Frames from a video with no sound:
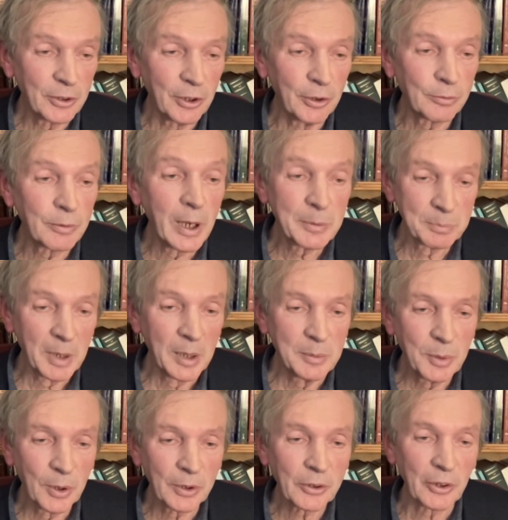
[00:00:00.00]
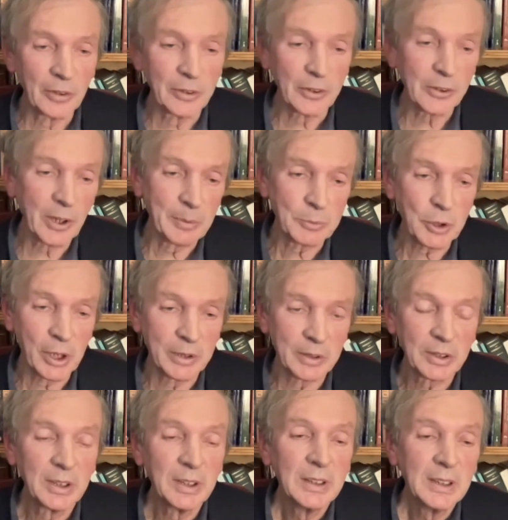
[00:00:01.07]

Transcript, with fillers: He's read my books on the subject.